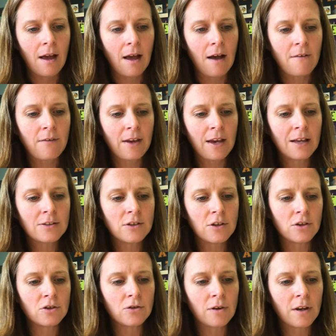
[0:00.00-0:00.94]
of kids
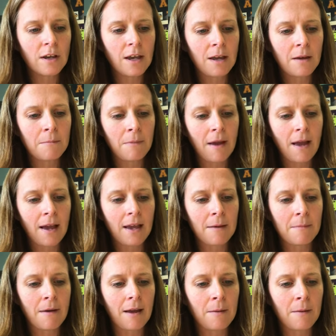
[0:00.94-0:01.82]
shrinking back at my